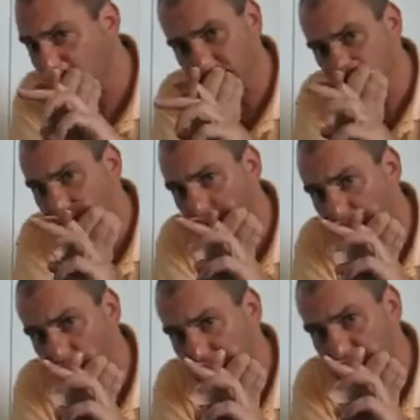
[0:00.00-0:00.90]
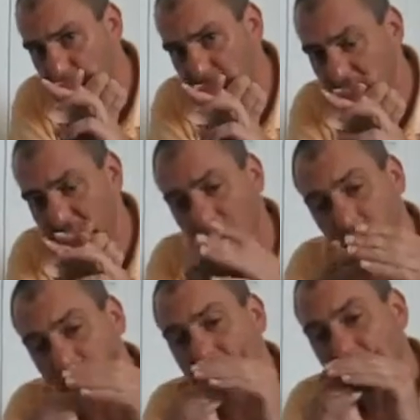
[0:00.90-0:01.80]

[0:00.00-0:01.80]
You've seen me talk about this 1 million times.